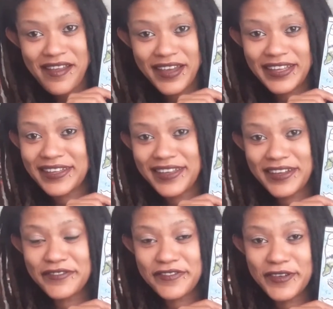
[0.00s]
I
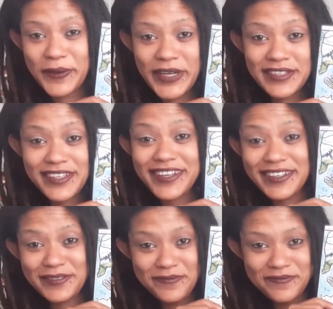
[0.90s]
have no
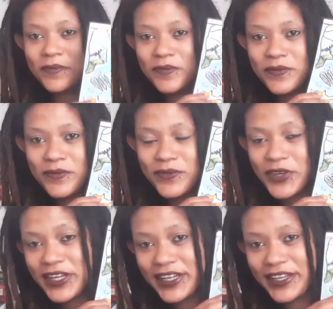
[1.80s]
idea.
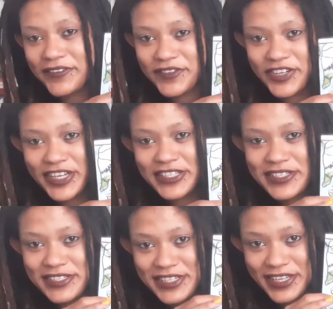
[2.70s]
What I have
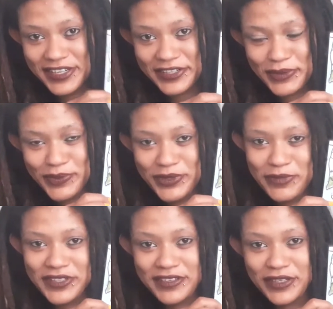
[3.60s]
created here would
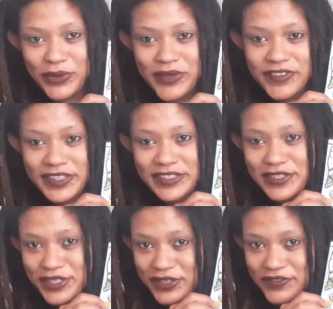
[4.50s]
be the
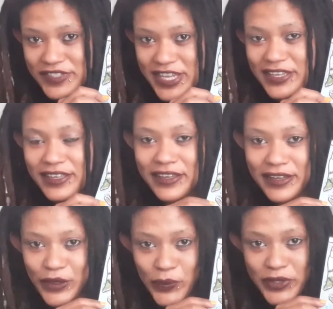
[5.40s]
equivalent of taking
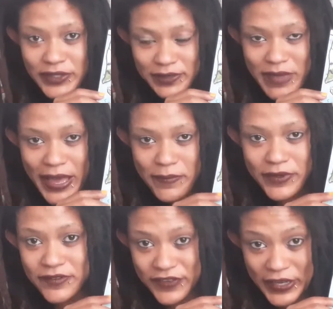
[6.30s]
a world map
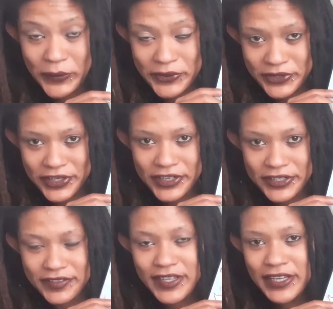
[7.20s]
of our
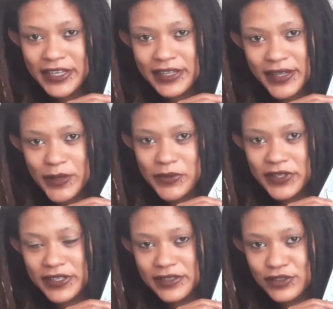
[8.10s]
Earth,
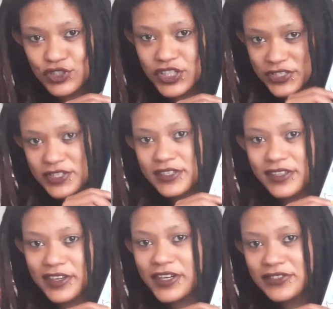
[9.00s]
labeling just
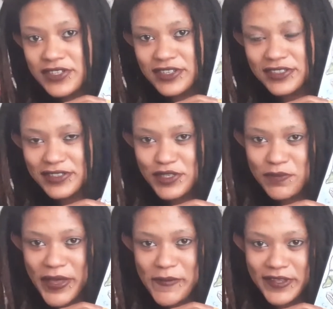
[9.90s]
the continents,
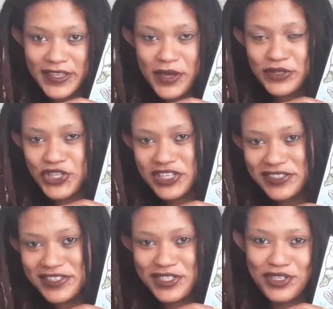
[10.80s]
maybe the
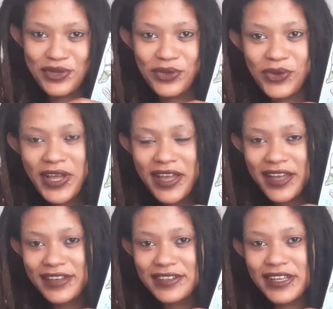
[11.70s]
oceans too,
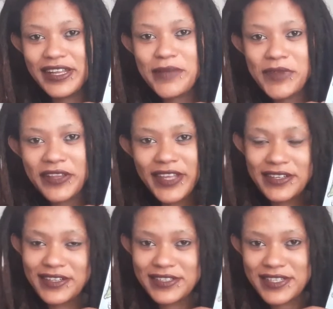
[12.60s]
and claiming that
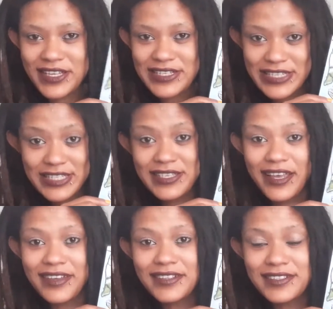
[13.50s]
it is a
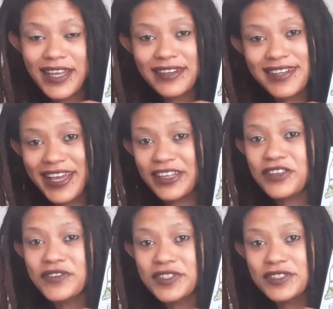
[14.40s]
detailed and
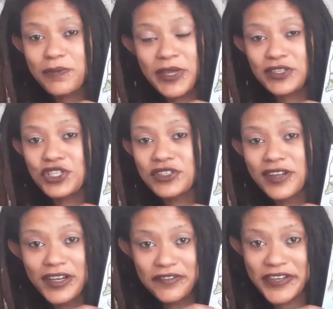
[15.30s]
accurate depiction
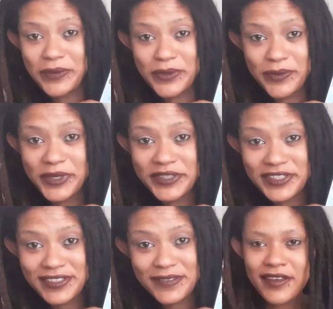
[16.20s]
of our world.